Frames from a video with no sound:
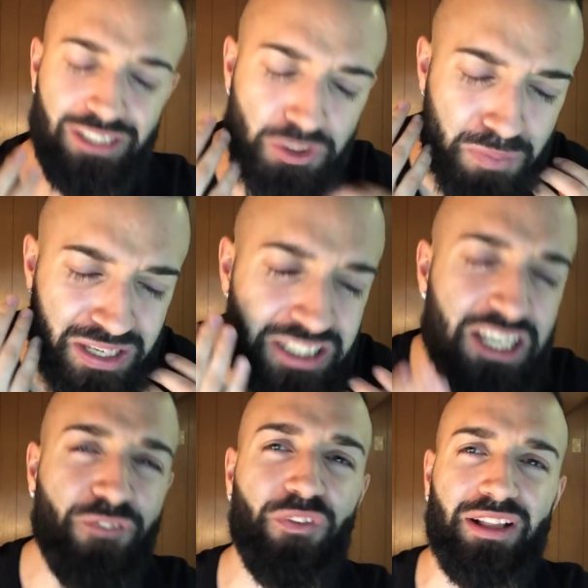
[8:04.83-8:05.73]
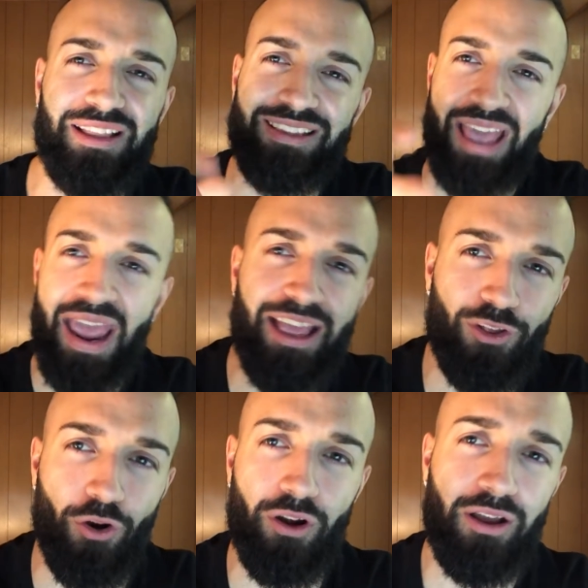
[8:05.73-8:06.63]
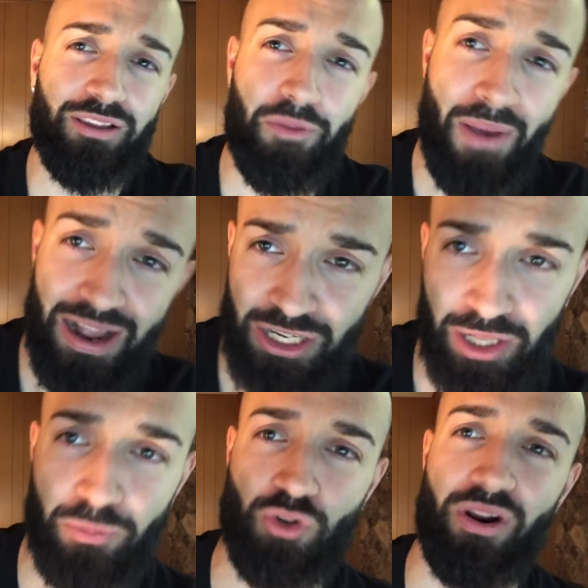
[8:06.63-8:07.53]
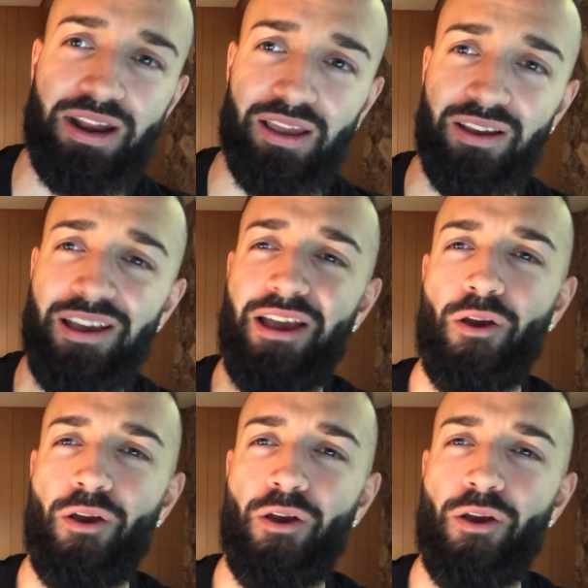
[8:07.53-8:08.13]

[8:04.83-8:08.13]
specifically tailored to pendulum training